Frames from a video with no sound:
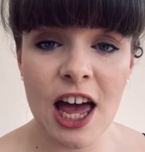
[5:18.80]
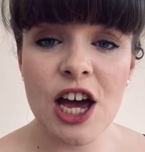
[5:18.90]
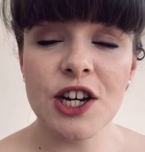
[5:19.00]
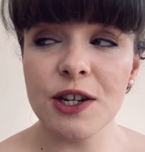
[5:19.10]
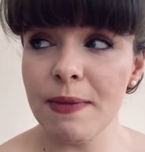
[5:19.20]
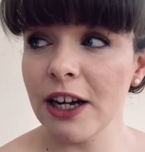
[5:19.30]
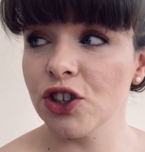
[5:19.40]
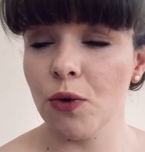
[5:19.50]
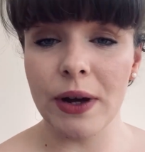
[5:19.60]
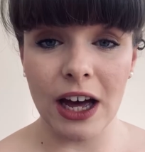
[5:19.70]
to make sure
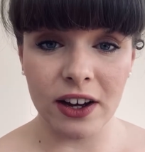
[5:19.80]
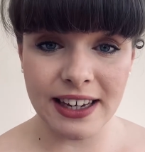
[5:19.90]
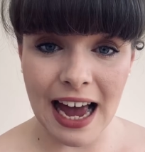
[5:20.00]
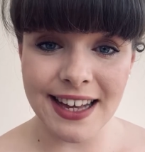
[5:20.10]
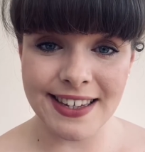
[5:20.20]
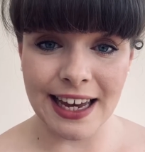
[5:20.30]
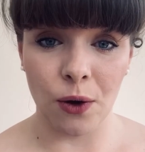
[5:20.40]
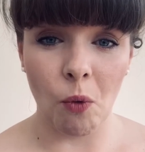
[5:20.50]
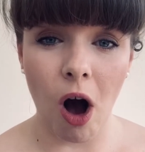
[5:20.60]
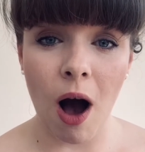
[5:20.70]
we are getting
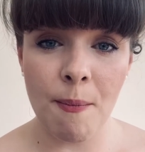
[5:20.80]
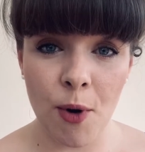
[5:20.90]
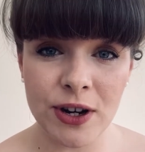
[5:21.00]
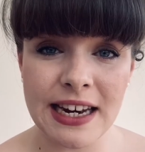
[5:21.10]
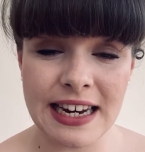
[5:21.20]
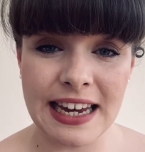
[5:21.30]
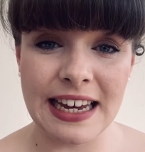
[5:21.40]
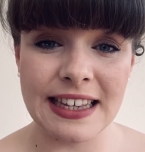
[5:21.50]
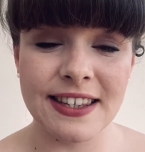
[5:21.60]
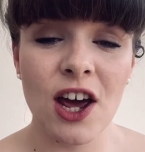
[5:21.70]
what our body
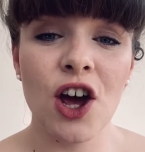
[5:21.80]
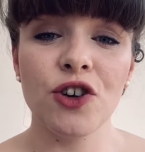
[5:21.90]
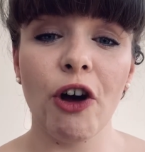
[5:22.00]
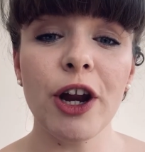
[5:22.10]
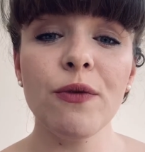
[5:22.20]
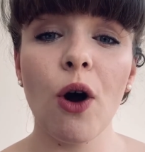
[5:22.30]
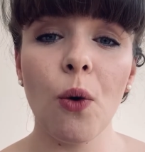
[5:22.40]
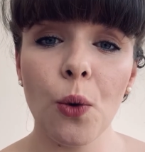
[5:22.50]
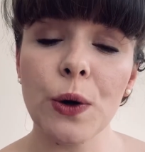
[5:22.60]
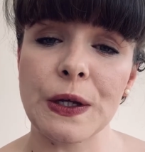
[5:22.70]
needs, not only for our
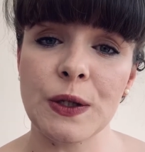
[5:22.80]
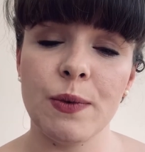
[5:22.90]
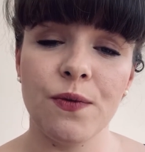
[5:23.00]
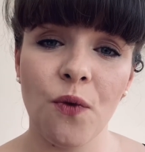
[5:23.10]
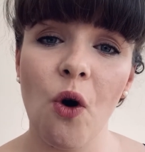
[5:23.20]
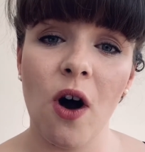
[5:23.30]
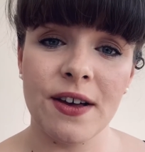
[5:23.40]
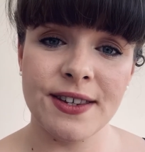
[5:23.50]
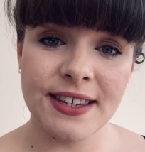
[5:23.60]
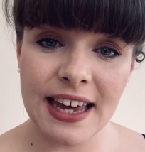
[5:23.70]
organs, but for our
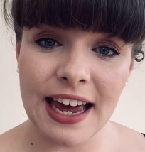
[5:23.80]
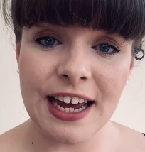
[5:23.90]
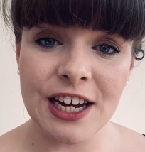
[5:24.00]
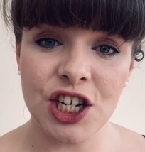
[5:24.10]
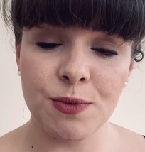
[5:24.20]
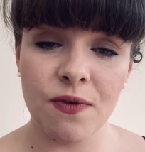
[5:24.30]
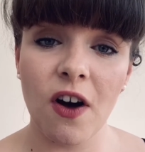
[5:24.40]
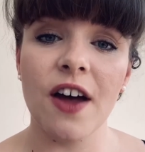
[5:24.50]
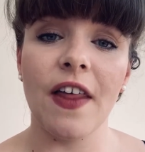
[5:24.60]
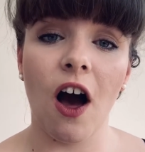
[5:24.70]
skin to
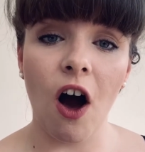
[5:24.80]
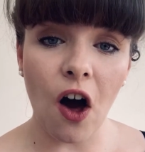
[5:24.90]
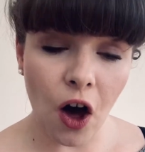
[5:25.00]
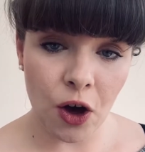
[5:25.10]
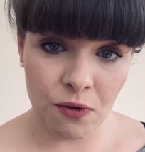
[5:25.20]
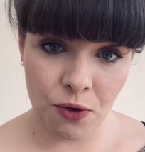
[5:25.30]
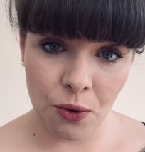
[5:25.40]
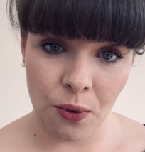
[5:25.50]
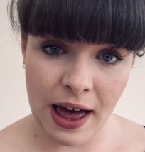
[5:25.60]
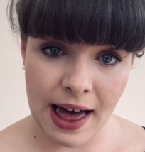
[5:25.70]
provide that overall
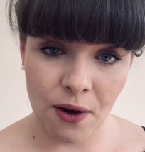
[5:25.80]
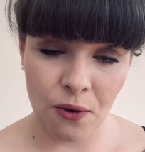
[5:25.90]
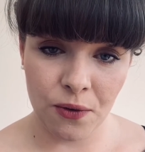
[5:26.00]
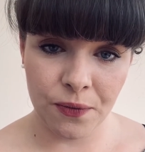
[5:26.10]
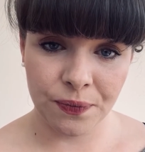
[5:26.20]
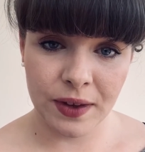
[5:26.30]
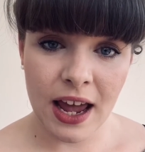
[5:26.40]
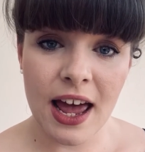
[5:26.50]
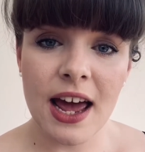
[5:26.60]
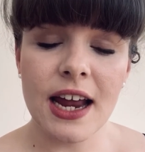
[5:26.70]
health.
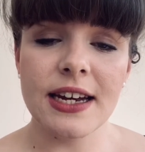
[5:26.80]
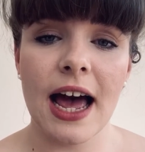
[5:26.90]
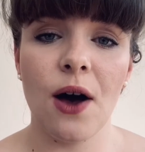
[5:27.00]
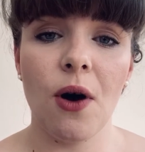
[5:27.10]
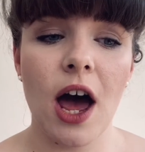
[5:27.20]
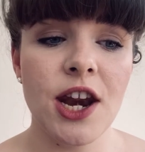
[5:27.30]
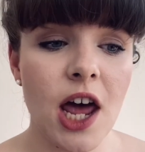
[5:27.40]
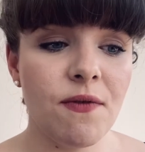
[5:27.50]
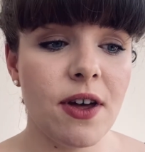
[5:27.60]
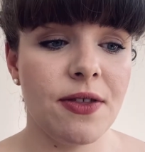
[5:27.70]
Now,
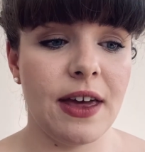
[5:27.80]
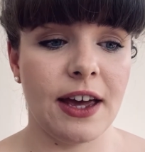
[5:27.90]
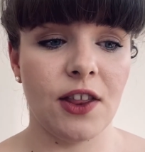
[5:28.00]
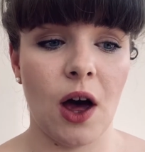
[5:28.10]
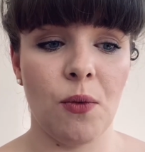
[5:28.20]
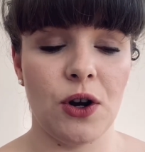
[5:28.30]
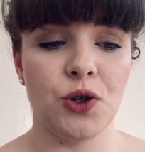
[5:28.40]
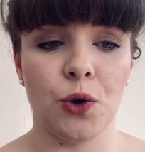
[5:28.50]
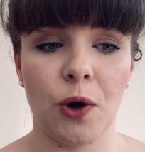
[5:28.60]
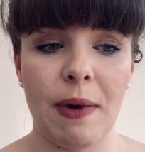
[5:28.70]
another thing that I want to
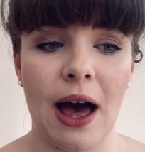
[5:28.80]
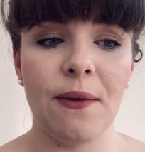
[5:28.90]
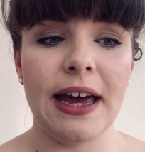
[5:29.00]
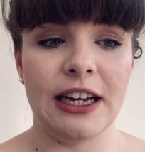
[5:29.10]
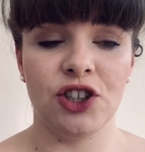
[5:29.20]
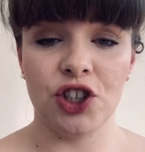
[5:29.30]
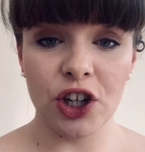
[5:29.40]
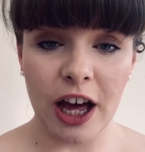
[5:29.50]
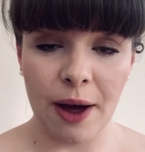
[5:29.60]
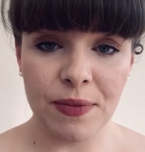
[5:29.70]
talk about is sugar.